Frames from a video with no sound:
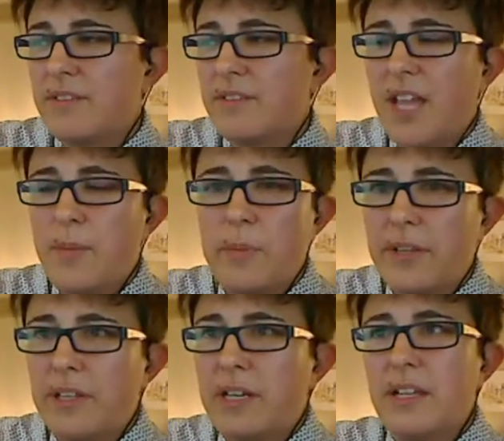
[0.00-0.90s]

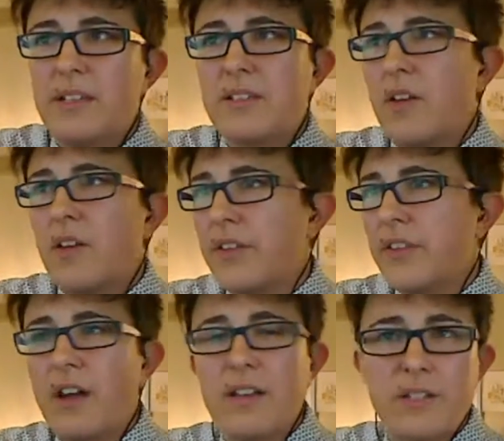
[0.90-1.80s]
capabilities, all the
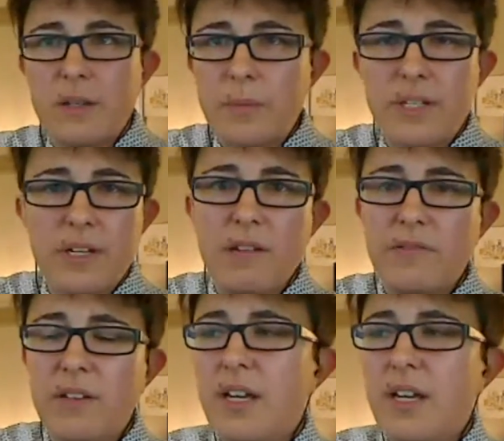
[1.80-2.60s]
custom stuff,